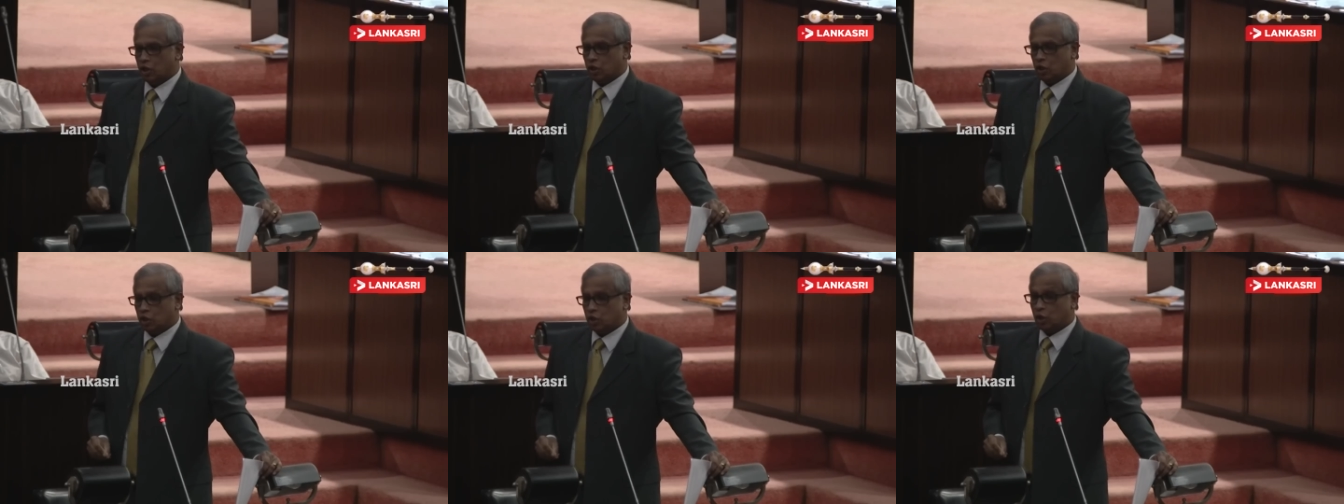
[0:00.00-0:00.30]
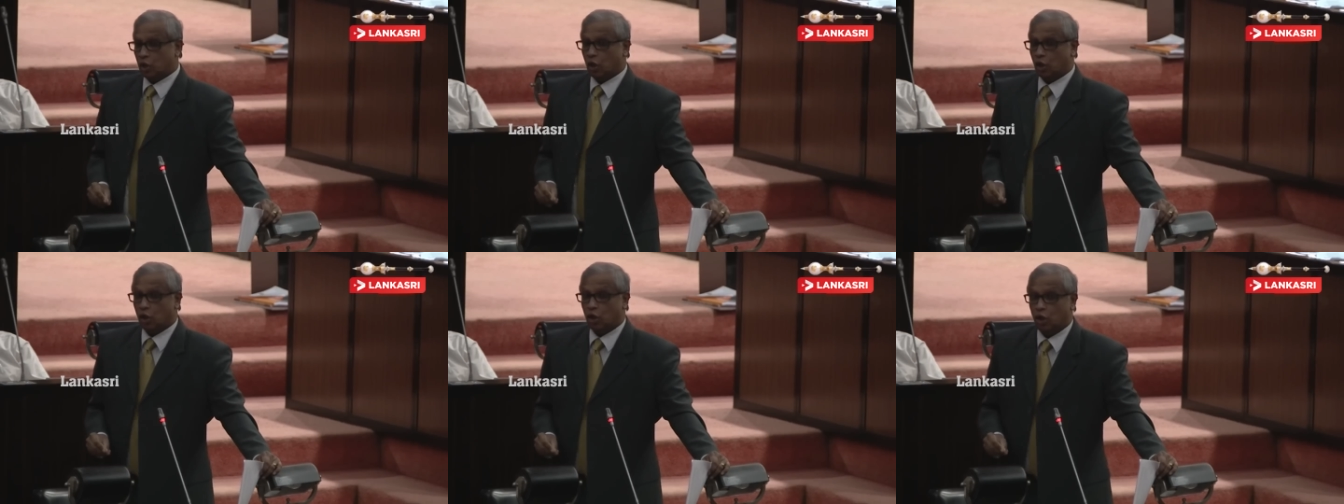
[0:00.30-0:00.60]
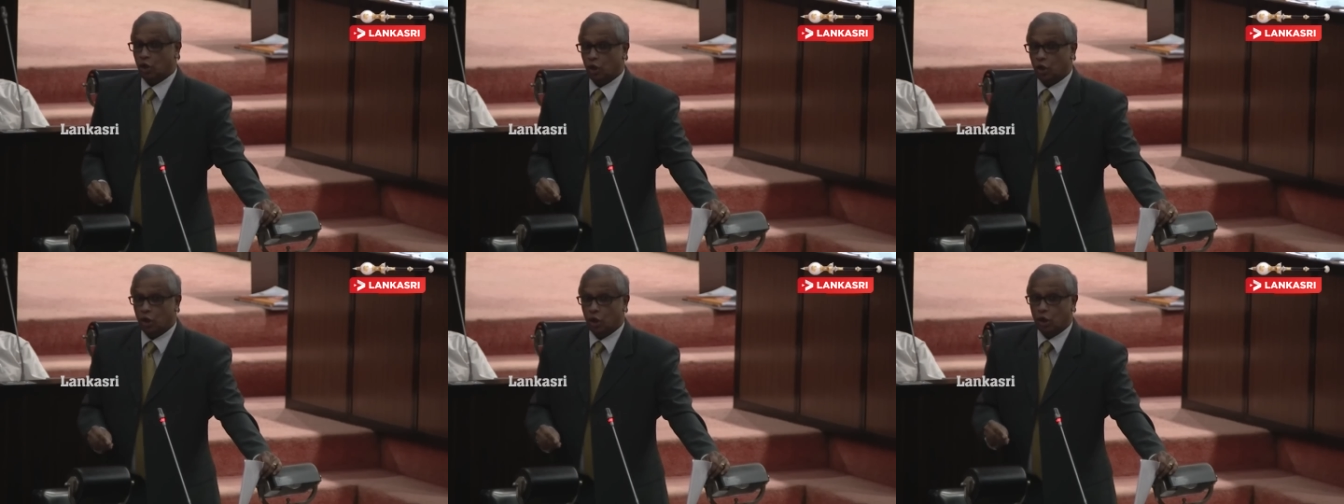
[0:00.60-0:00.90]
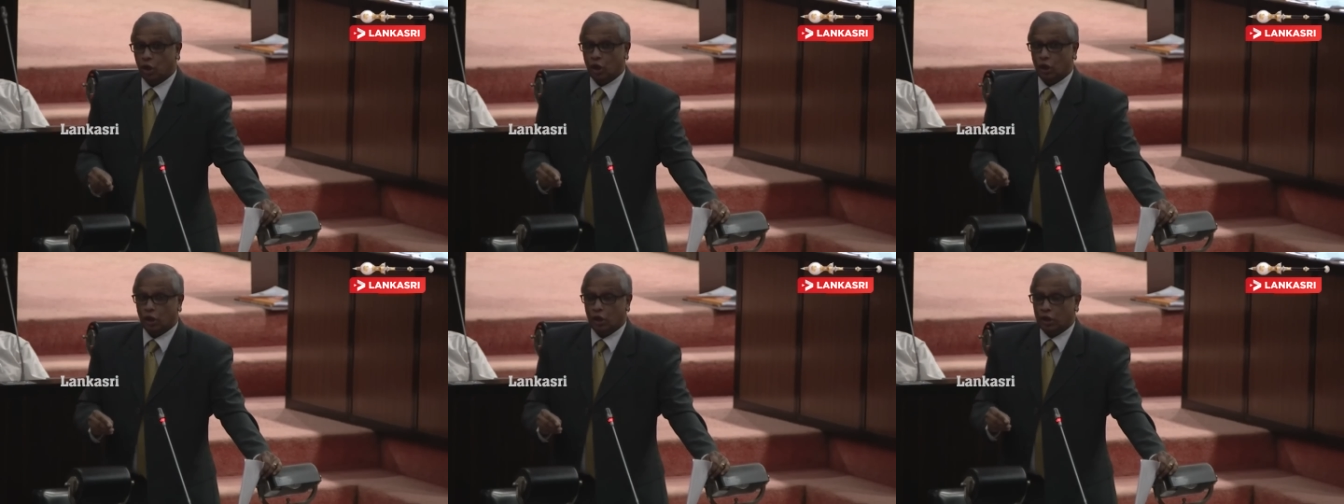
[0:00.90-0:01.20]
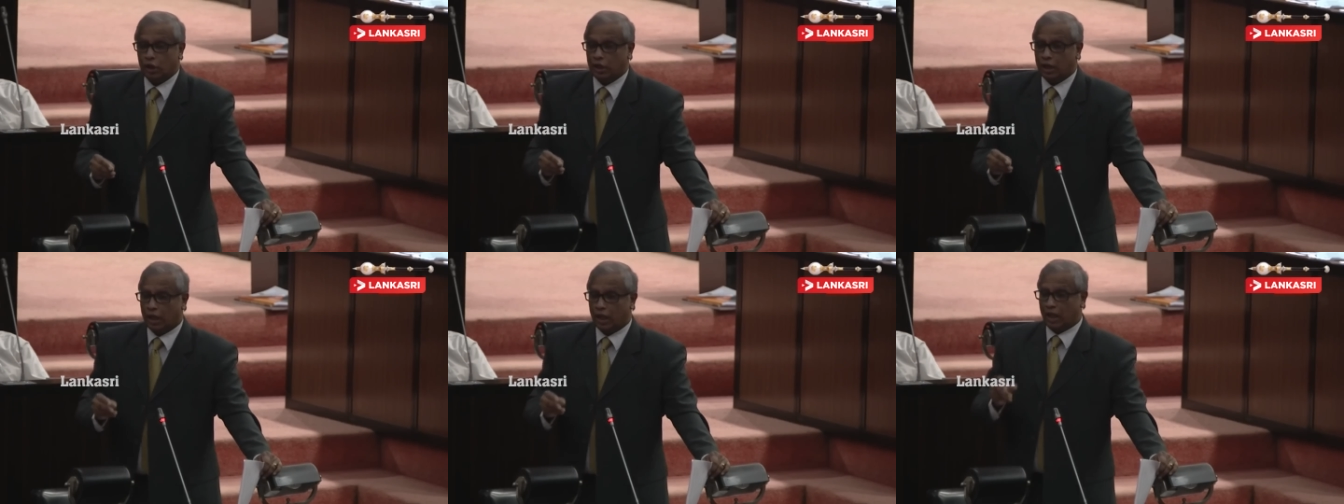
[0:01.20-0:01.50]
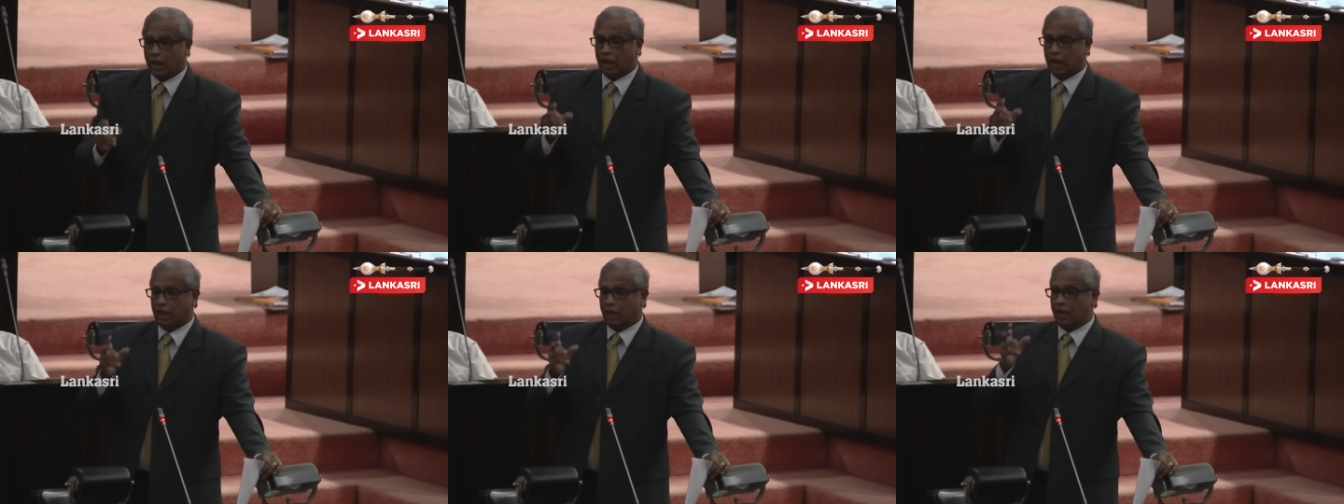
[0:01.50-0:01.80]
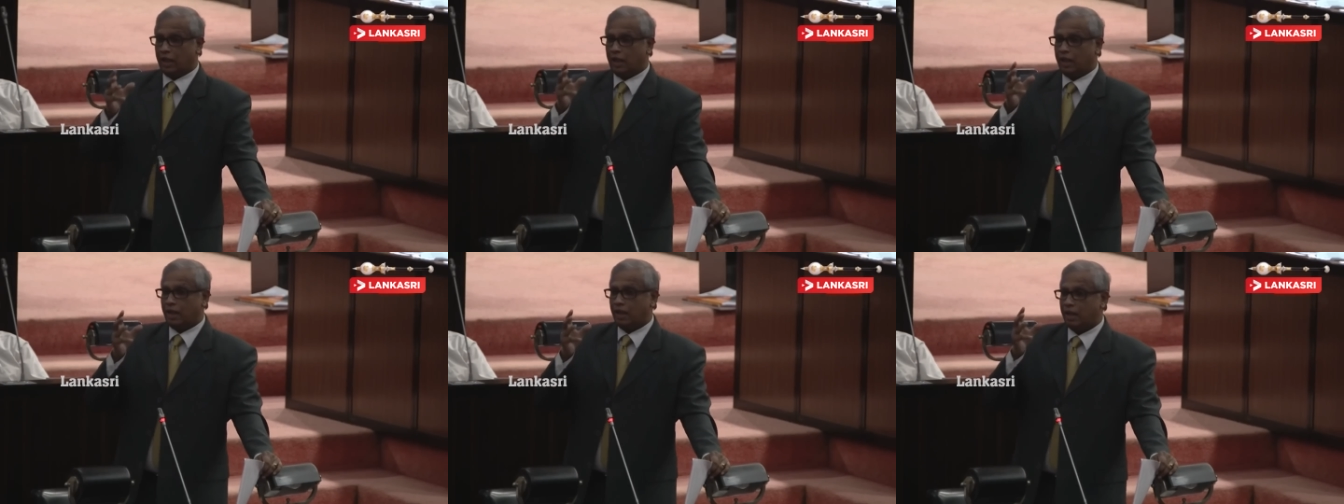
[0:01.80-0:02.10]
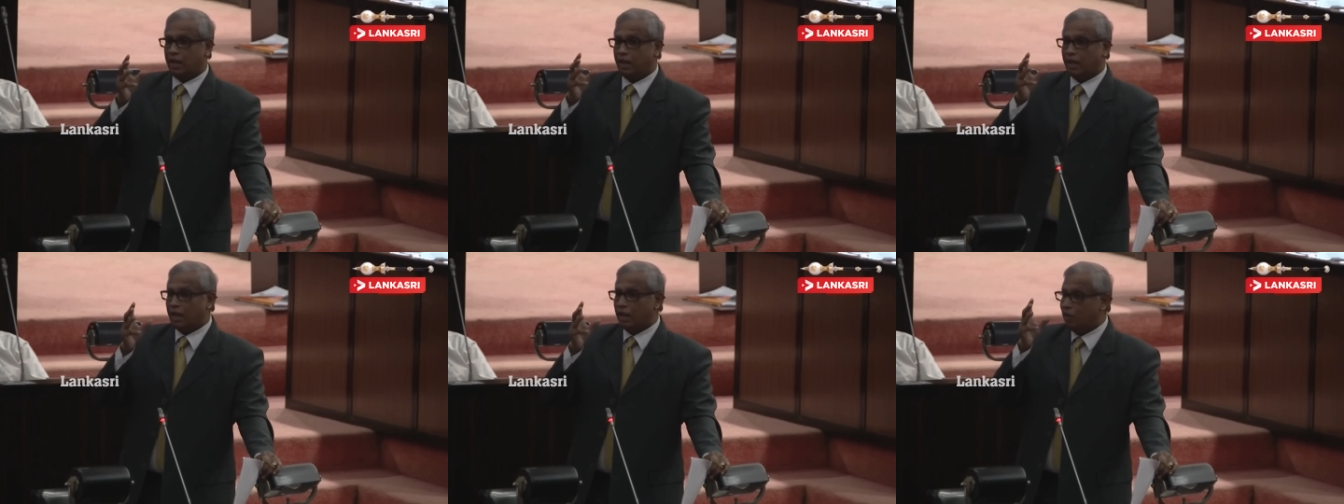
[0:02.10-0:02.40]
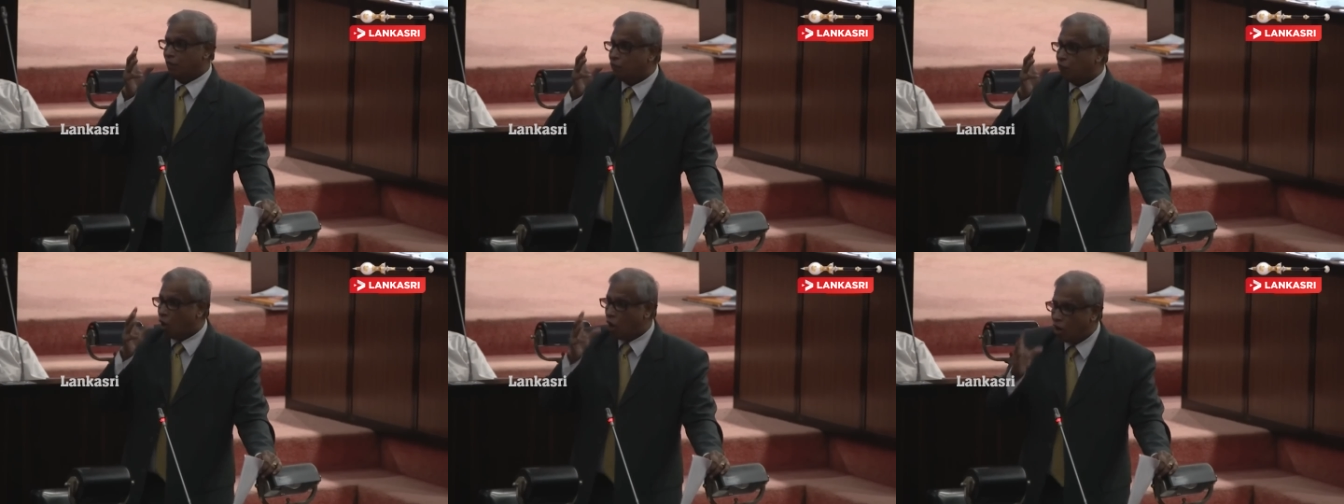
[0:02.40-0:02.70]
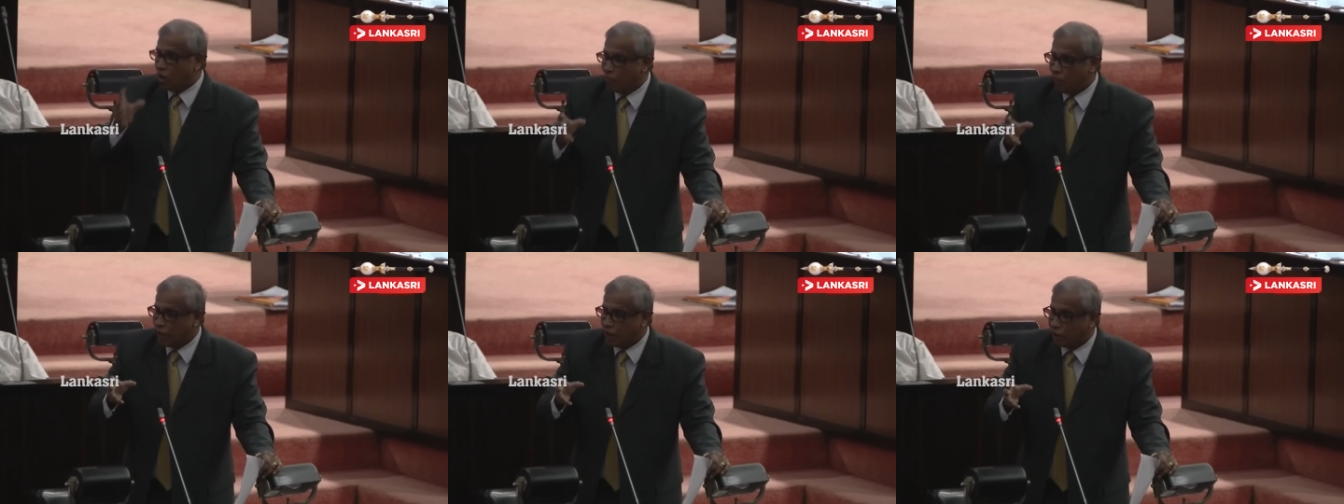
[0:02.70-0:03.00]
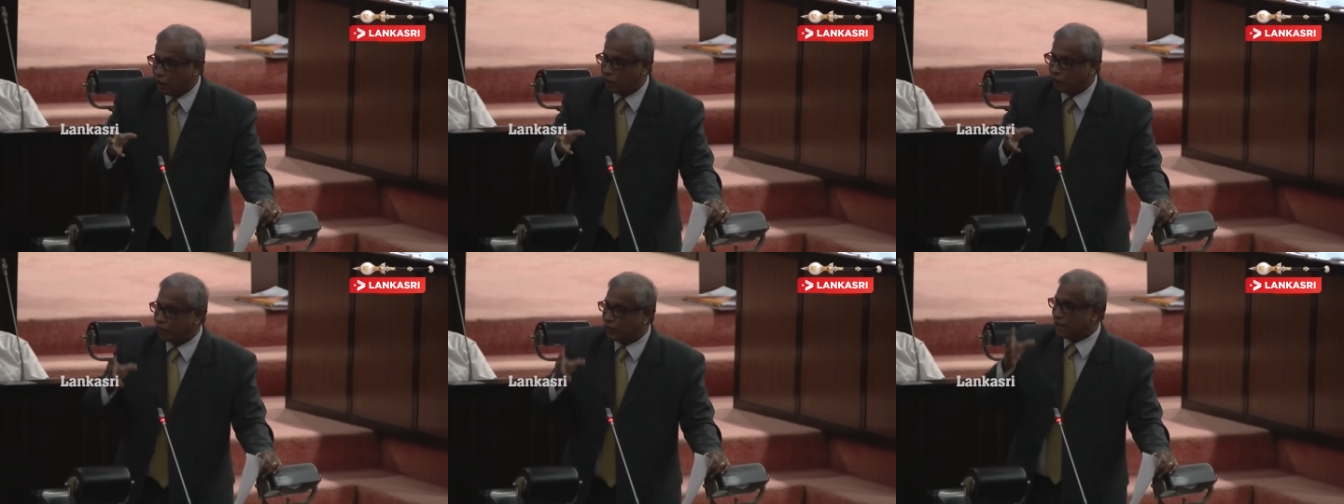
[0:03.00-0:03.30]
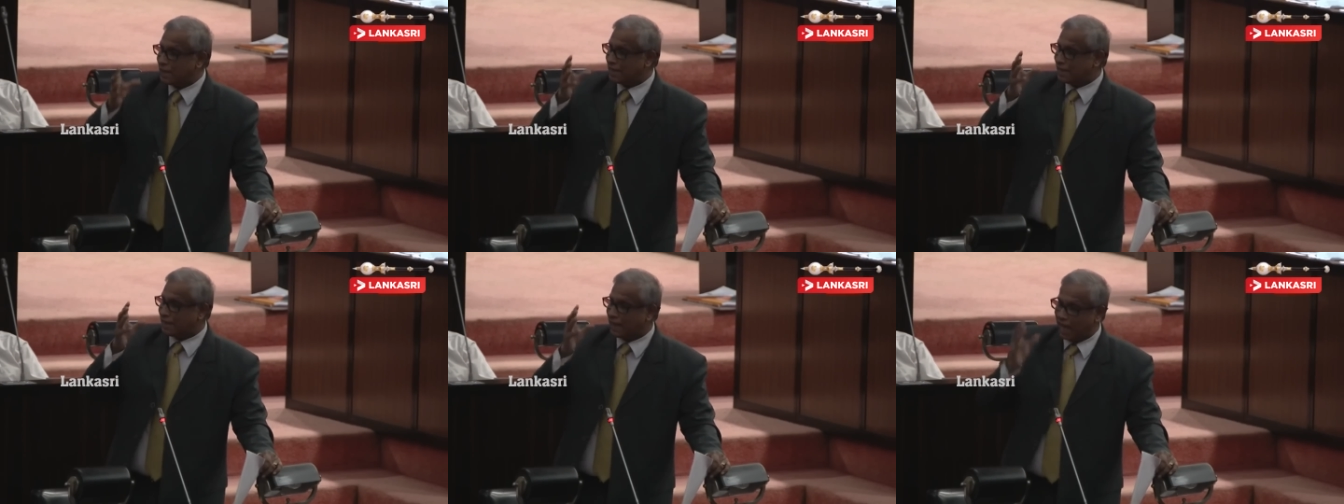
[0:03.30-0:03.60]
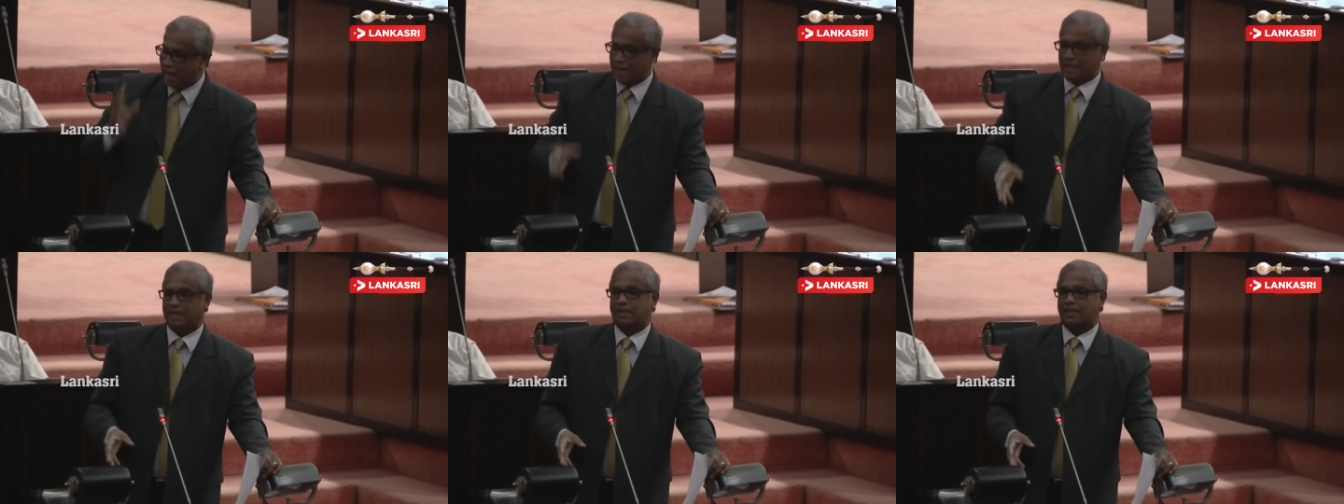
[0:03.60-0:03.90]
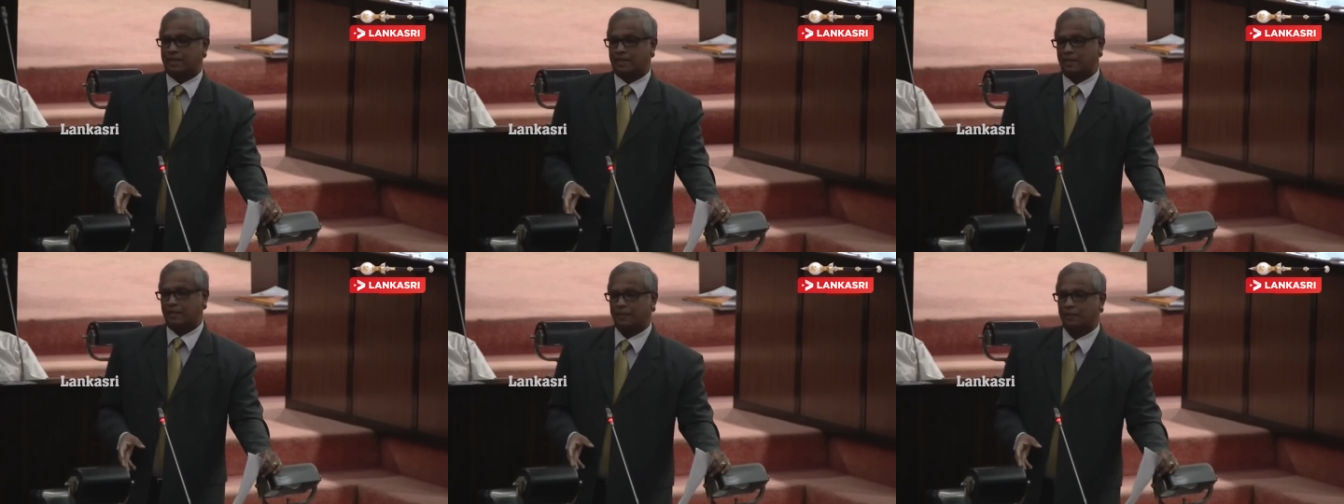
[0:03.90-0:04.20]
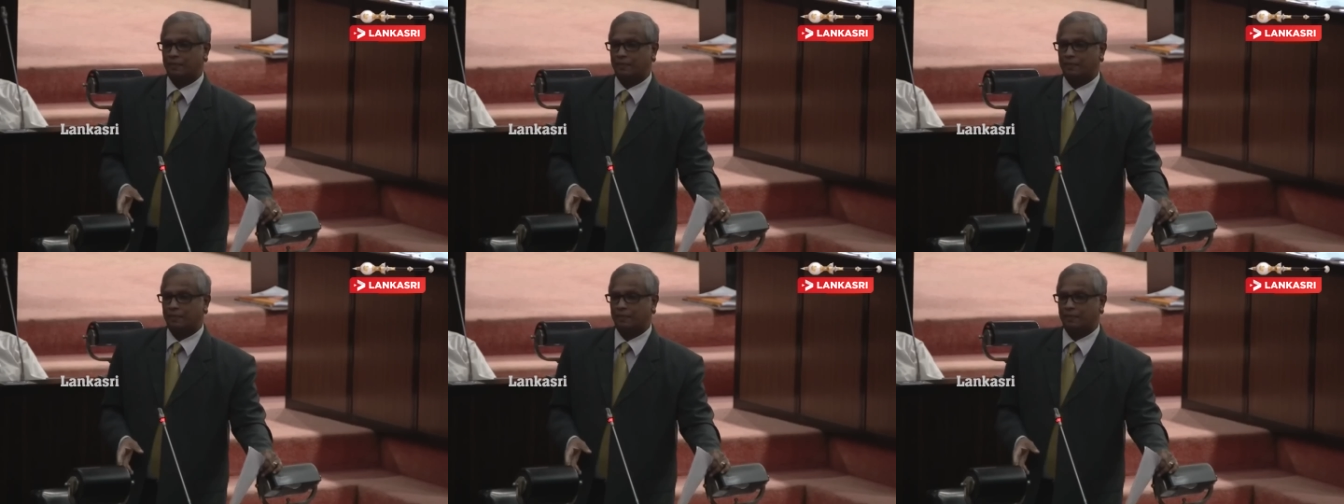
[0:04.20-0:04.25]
So, the involvement of the state,